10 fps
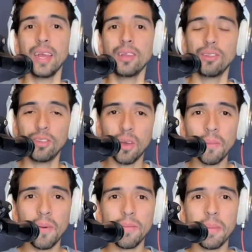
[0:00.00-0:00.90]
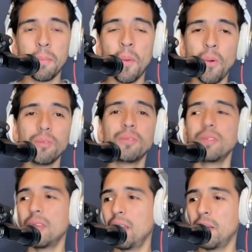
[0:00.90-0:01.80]
some of the
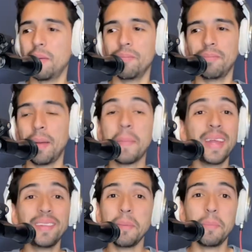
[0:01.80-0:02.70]
most amazing